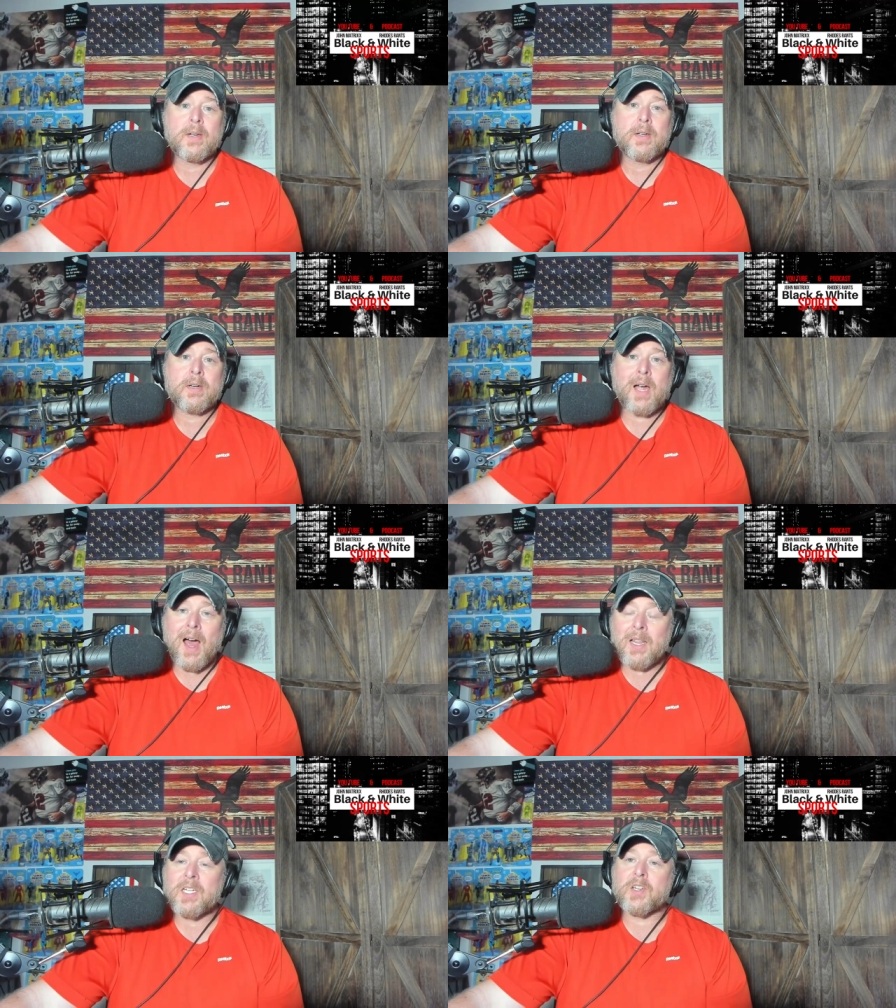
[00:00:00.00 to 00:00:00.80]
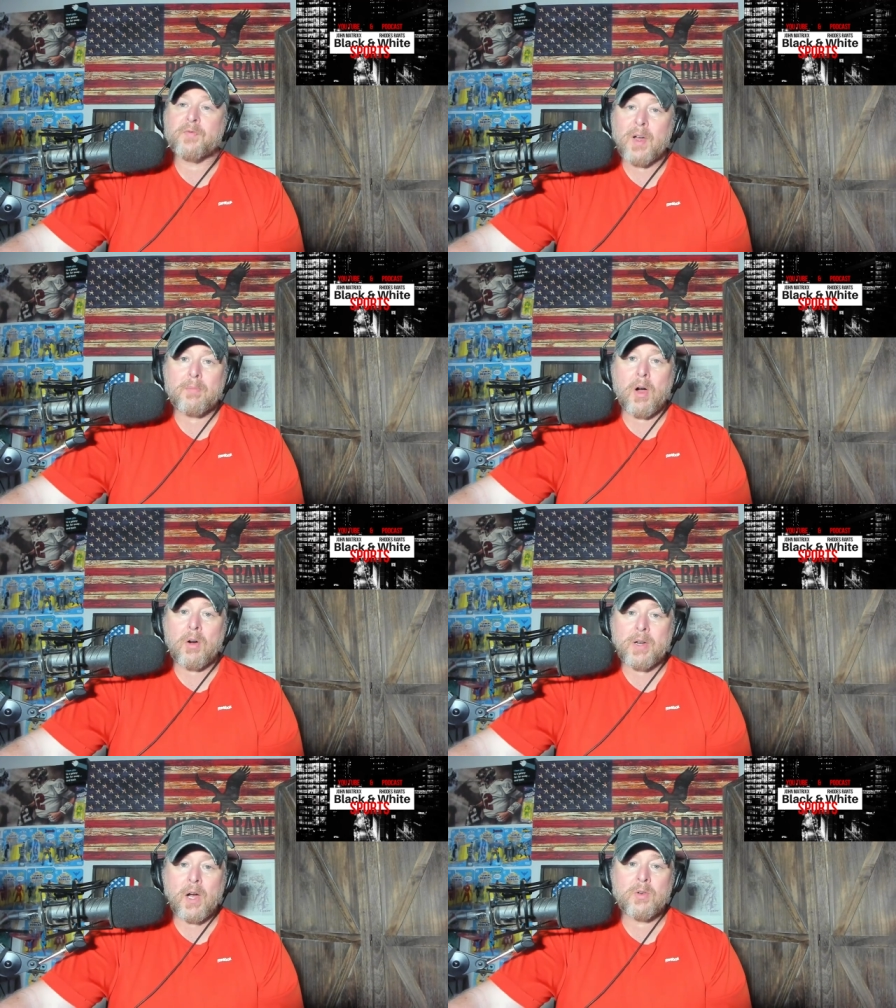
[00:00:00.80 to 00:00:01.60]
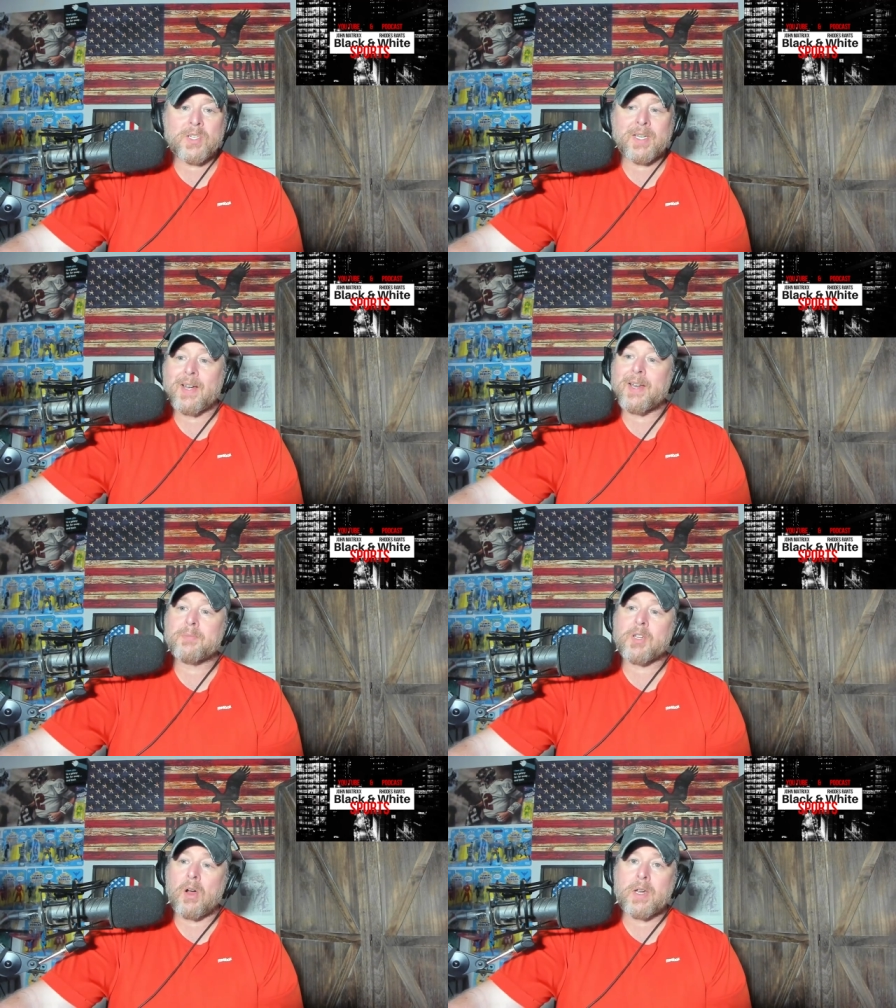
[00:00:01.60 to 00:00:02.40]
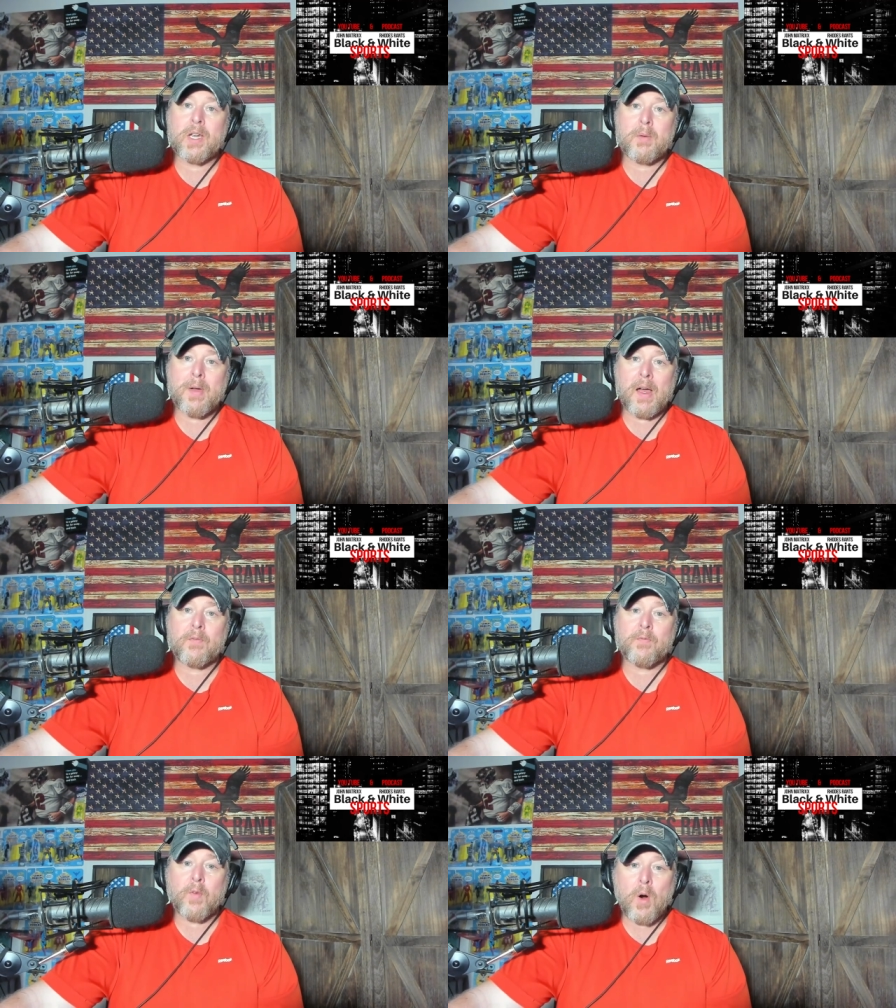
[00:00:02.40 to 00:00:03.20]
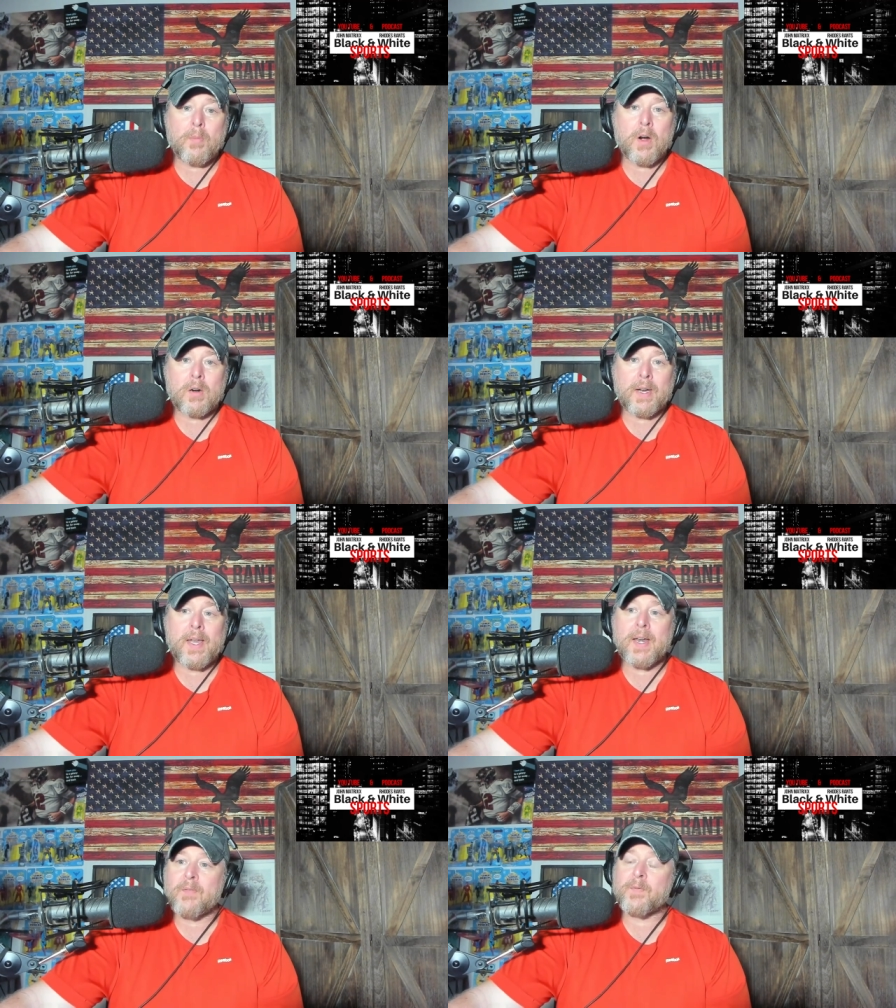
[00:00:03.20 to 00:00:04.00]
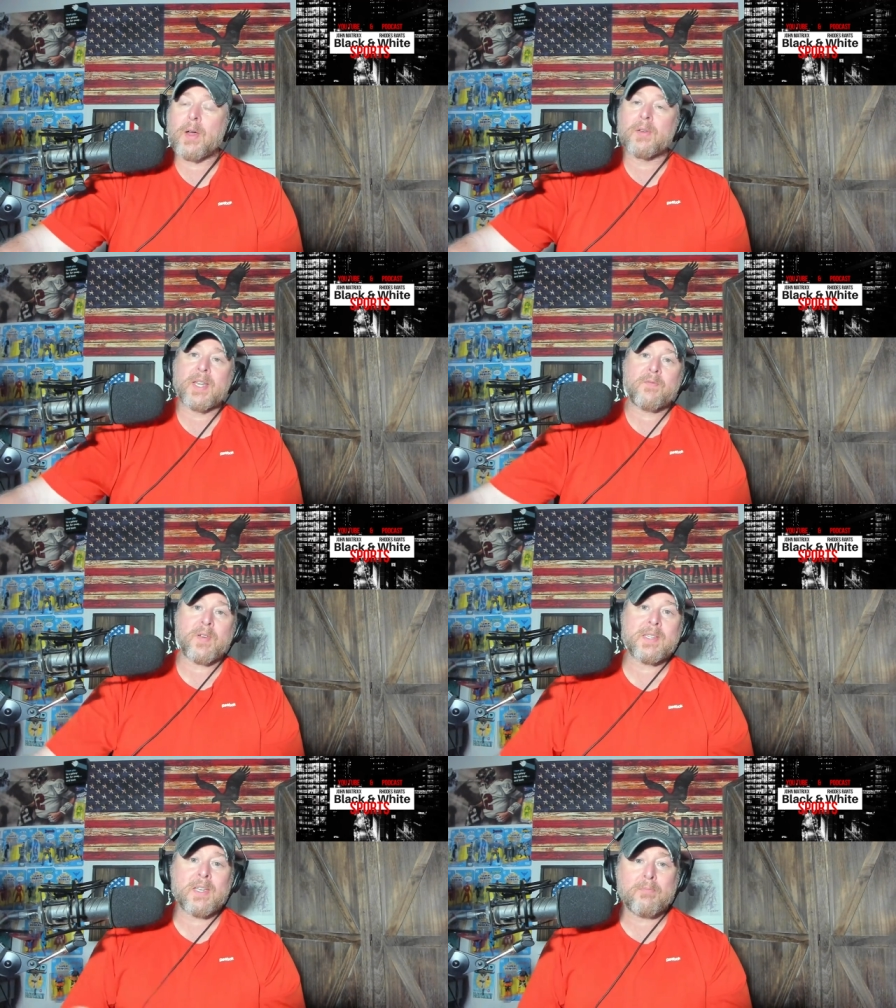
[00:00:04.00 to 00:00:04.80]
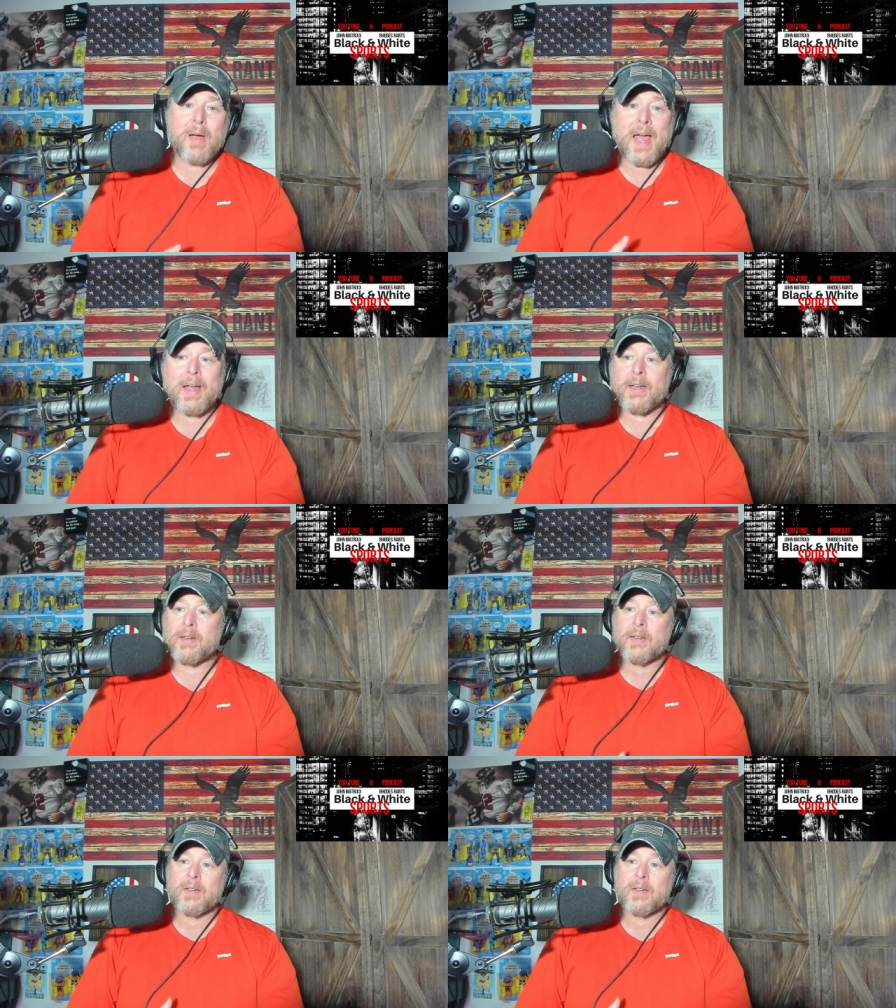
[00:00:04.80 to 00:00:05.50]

college football coach. And I am talking about former NFL defensive back